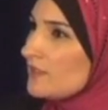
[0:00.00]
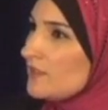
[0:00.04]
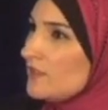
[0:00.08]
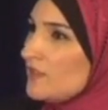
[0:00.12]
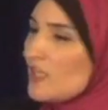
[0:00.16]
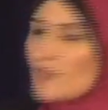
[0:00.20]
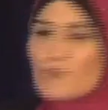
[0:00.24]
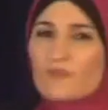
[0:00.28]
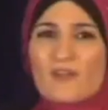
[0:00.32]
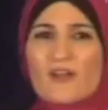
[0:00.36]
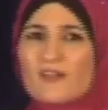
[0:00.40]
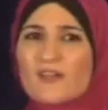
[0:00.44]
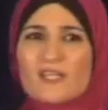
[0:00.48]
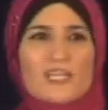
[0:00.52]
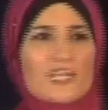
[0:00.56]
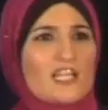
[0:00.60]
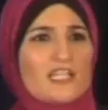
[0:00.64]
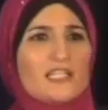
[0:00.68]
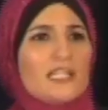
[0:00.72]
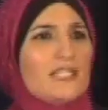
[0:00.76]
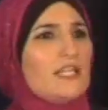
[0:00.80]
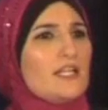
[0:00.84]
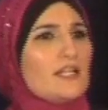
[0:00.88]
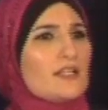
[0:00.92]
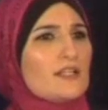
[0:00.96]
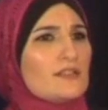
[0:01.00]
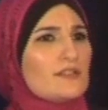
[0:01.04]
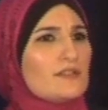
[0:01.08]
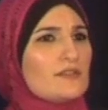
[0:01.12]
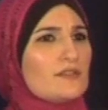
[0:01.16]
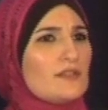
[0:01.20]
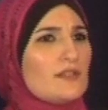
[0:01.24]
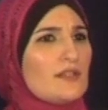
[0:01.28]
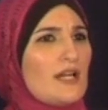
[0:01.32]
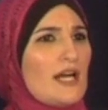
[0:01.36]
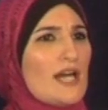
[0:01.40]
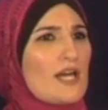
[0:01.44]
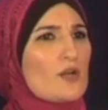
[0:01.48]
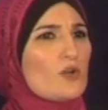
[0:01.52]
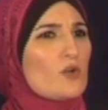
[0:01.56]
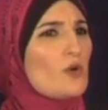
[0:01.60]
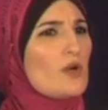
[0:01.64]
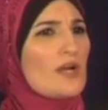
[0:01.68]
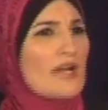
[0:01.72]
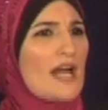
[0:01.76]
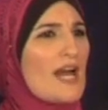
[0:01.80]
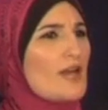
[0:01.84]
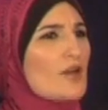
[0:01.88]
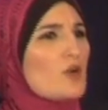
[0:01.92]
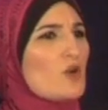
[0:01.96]
They're very clear. I
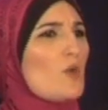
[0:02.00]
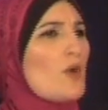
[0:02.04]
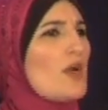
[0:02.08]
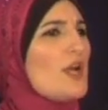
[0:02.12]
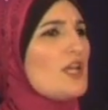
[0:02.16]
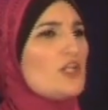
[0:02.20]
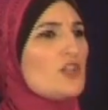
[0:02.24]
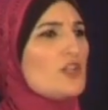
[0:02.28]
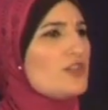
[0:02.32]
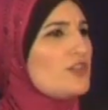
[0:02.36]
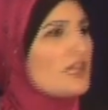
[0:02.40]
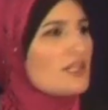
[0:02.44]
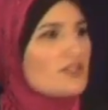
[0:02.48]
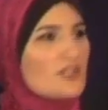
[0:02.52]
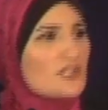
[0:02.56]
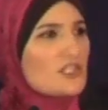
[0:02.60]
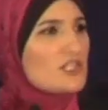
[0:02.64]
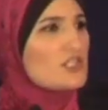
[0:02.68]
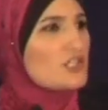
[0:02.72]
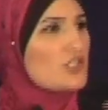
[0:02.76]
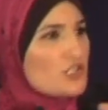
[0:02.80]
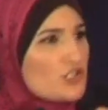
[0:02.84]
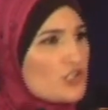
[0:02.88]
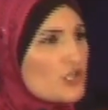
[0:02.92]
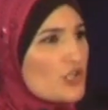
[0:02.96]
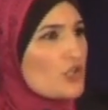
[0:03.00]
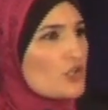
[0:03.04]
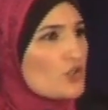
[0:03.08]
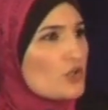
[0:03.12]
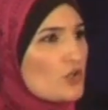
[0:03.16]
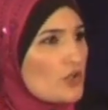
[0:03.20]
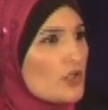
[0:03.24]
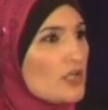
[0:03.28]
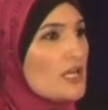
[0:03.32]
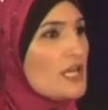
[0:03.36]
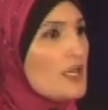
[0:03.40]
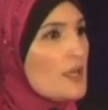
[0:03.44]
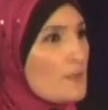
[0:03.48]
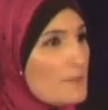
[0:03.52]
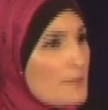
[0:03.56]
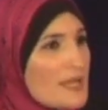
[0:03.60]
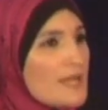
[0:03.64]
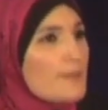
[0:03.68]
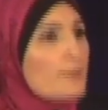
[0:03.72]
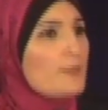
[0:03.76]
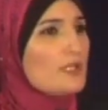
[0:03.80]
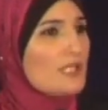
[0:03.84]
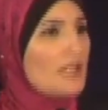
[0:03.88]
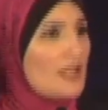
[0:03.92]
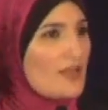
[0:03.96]
don't want you to think this is internal.
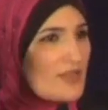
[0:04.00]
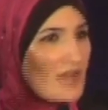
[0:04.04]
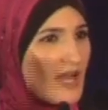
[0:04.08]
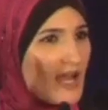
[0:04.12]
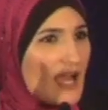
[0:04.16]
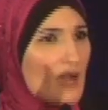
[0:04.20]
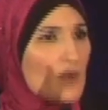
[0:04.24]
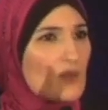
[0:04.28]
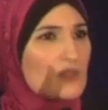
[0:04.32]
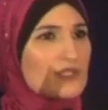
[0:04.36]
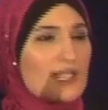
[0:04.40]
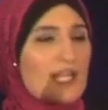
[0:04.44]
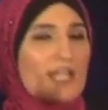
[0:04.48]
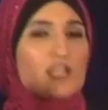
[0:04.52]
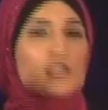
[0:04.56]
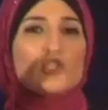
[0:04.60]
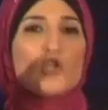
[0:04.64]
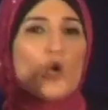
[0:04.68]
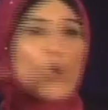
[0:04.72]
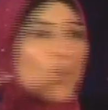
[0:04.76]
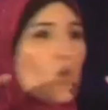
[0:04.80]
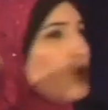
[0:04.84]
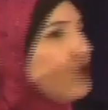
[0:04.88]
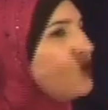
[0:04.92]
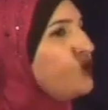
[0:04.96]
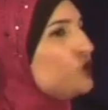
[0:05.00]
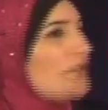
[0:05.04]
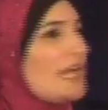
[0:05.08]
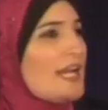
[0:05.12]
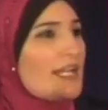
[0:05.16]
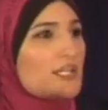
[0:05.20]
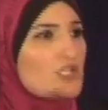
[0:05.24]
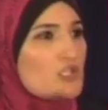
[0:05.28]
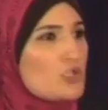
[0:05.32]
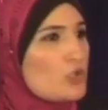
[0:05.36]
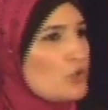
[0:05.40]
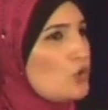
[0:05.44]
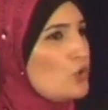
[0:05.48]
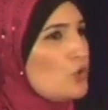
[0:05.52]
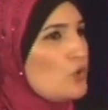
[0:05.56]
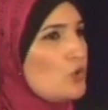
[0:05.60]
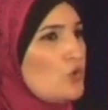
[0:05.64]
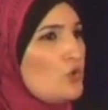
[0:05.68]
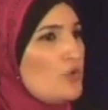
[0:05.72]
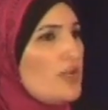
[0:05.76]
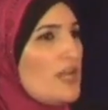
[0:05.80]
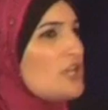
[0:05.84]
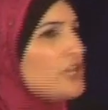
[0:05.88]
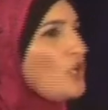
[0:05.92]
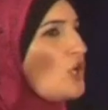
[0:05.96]
People on the outside know who likes
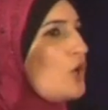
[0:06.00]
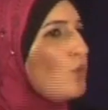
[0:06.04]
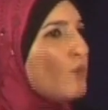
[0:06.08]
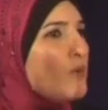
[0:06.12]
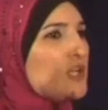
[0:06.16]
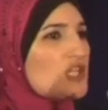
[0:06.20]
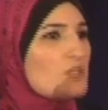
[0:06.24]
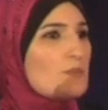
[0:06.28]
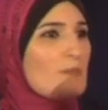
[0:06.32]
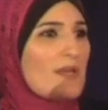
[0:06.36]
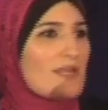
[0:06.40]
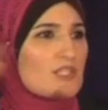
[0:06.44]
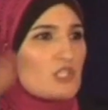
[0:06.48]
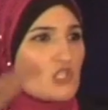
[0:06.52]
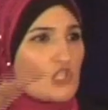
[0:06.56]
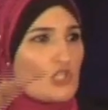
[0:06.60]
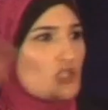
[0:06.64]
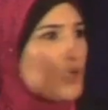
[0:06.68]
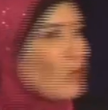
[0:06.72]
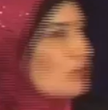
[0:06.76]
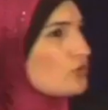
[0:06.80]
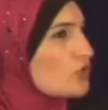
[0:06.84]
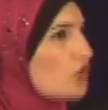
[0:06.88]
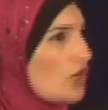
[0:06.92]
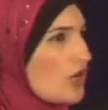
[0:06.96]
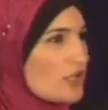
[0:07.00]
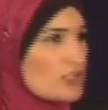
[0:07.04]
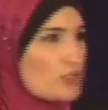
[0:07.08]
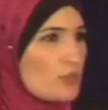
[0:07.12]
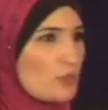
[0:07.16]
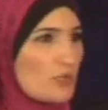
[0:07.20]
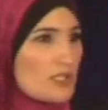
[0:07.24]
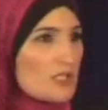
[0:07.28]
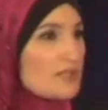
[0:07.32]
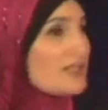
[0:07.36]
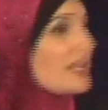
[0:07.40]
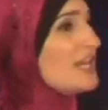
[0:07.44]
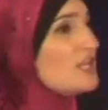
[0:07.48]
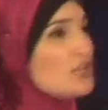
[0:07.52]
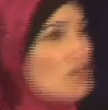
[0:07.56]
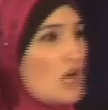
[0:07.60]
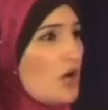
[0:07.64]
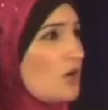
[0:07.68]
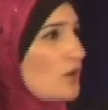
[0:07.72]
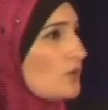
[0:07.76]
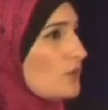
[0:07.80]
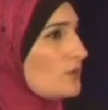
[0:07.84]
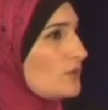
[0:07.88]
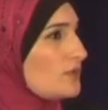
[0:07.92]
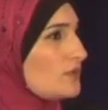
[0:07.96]
who, they know which masjid don't talk to which, they
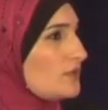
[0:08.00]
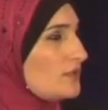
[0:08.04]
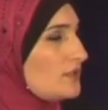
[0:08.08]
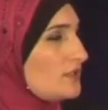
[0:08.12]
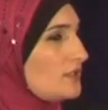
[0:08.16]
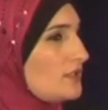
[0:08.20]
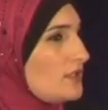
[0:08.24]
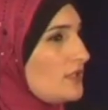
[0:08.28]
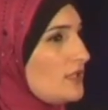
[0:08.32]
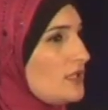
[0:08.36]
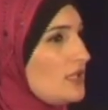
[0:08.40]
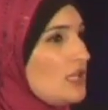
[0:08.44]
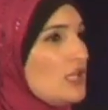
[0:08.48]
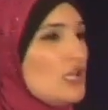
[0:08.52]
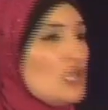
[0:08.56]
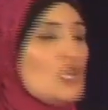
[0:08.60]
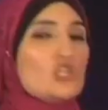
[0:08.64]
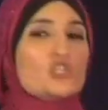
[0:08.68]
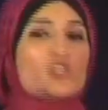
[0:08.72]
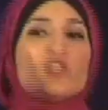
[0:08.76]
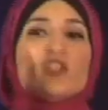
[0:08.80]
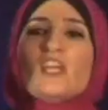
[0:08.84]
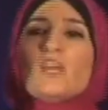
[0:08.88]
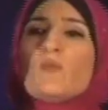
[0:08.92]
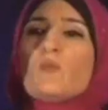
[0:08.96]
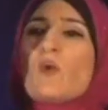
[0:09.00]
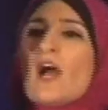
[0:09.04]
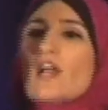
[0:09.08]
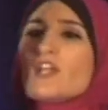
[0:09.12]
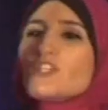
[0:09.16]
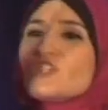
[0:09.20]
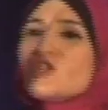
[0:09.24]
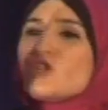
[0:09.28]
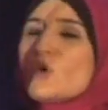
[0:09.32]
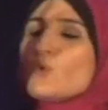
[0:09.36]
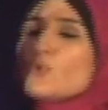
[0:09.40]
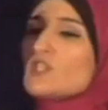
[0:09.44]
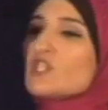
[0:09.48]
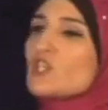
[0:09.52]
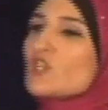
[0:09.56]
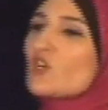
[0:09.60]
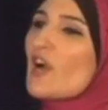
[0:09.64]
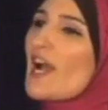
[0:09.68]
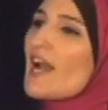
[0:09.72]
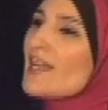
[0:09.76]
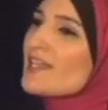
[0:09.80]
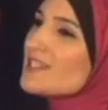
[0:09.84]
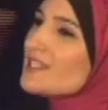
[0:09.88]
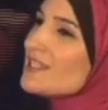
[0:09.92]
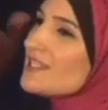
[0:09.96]
know. So they watch those
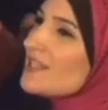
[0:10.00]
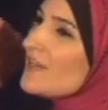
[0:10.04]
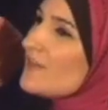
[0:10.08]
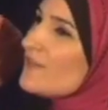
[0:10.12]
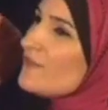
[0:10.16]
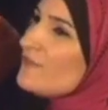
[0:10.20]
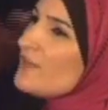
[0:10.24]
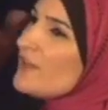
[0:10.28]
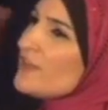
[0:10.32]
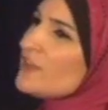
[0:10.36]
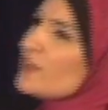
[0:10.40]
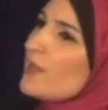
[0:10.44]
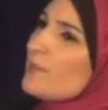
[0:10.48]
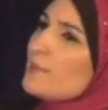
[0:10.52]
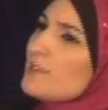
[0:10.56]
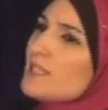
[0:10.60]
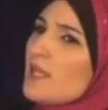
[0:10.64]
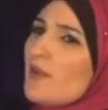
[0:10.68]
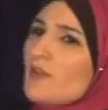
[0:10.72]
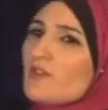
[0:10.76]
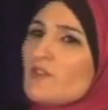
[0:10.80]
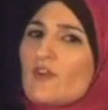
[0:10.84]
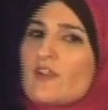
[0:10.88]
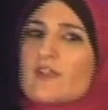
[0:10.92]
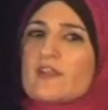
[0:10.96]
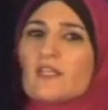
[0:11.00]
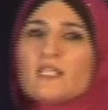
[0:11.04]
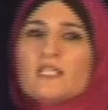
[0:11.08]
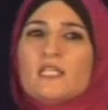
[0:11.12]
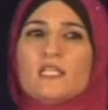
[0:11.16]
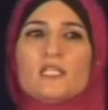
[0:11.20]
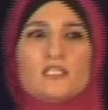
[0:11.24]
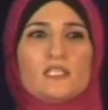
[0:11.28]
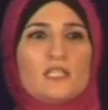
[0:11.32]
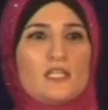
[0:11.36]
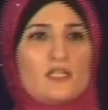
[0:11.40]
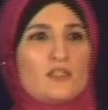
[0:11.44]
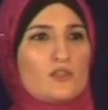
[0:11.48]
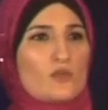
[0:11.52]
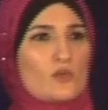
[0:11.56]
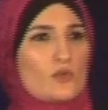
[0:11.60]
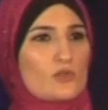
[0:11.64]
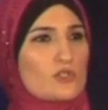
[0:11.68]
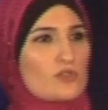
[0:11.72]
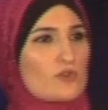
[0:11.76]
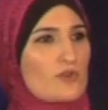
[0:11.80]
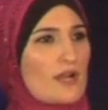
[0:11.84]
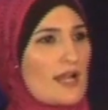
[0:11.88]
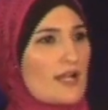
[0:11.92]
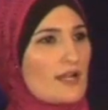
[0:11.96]
cracks and they fit themselves very neatly in
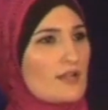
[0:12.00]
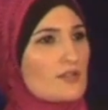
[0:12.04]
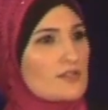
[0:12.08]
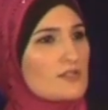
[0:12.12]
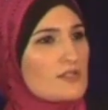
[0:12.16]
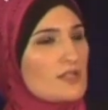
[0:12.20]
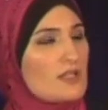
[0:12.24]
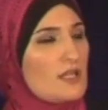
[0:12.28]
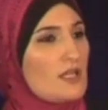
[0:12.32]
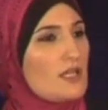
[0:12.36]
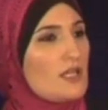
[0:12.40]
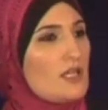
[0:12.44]
those cracks.